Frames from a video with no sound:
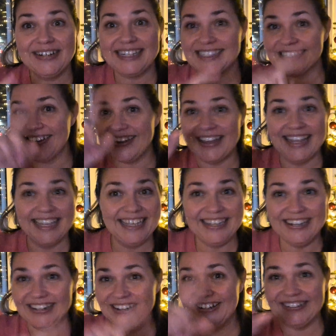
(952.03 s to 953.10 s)
It's not,
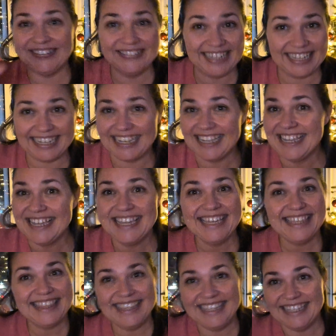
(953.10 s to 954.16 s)
like
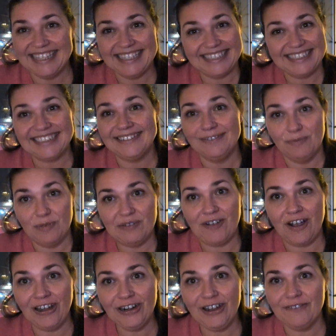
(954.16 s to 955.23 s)
we've
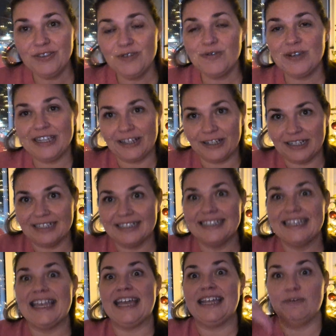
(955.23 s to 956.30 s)
gotten off the wheel
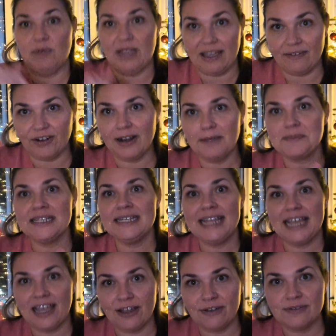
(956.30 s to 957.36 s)
and we have our ups and
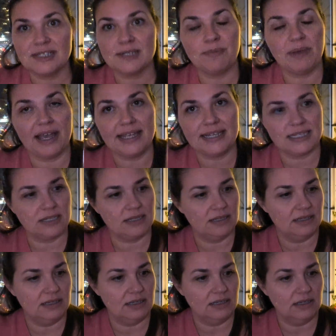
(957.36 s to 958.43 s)
downs, but
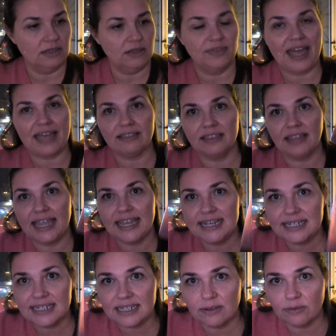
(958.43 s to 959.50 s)
that
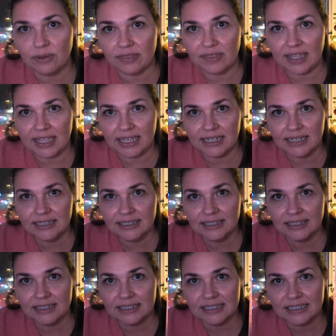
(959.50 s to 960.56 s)
light within,
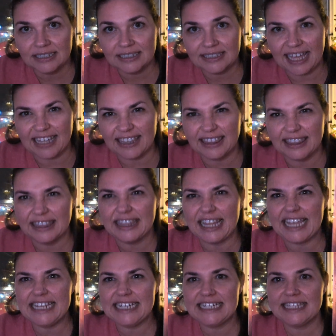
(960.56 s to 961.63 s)
that
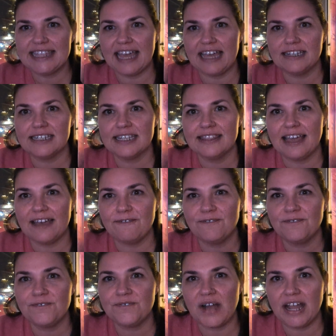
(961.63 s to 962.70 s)
light, that
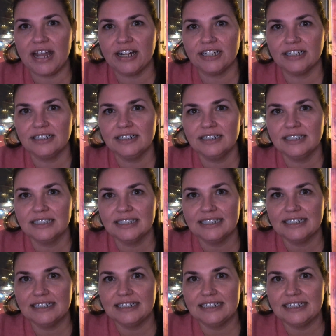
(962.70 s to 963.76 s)
fire
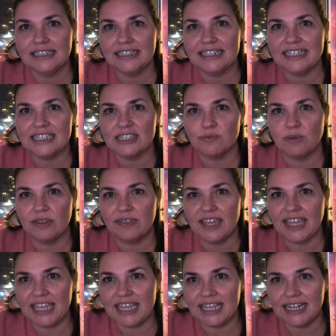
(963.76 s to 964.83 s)
is
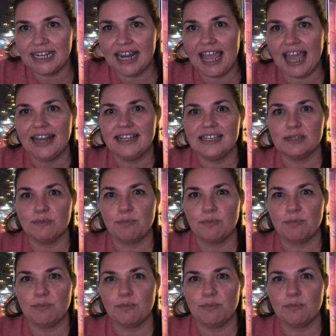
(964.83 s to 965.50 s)
within, and it's